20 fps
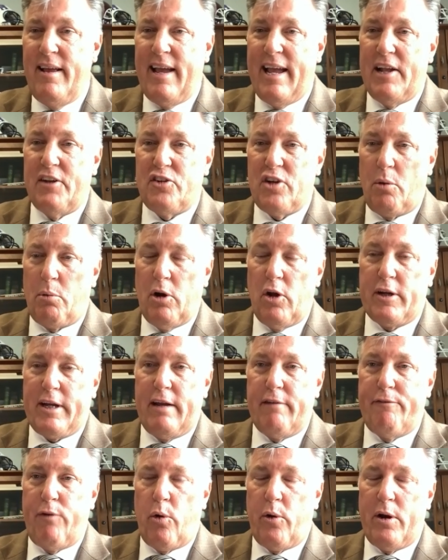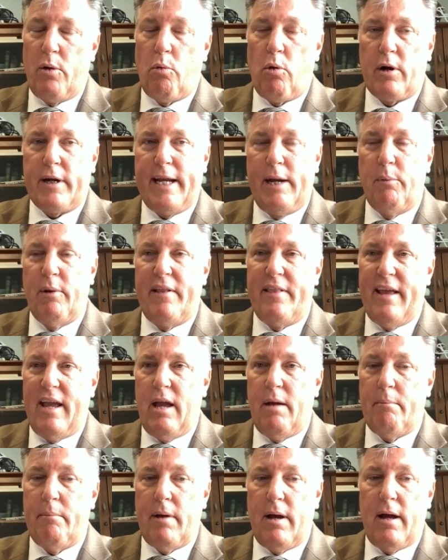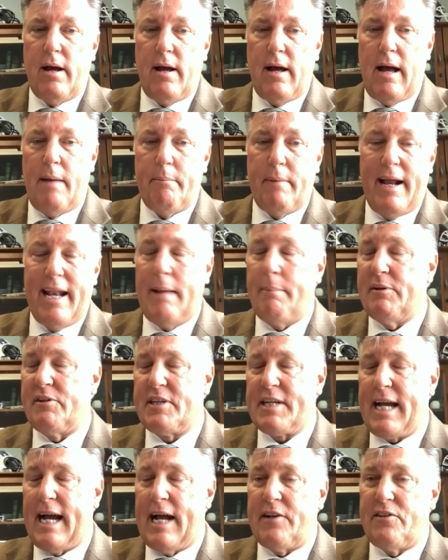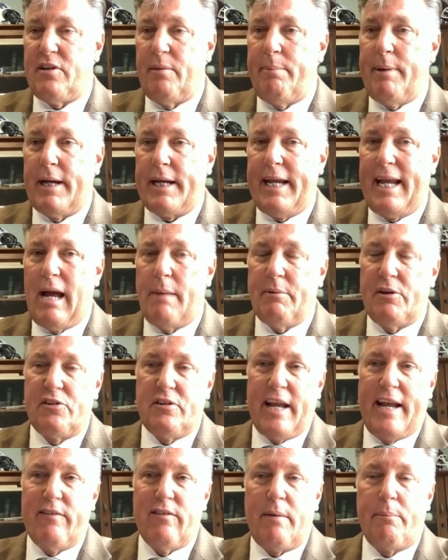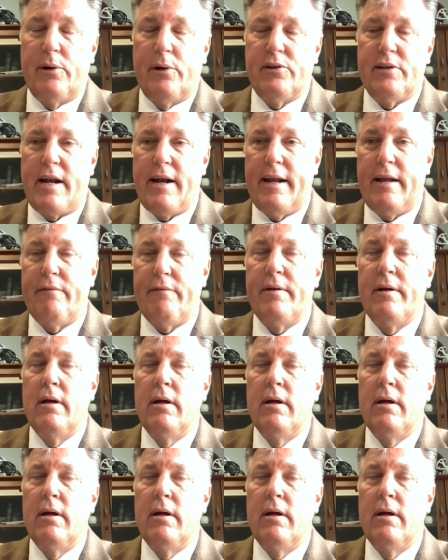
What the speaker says: And so we're looking forward to working with him. My name is Scott Cepicky. I'm the state representative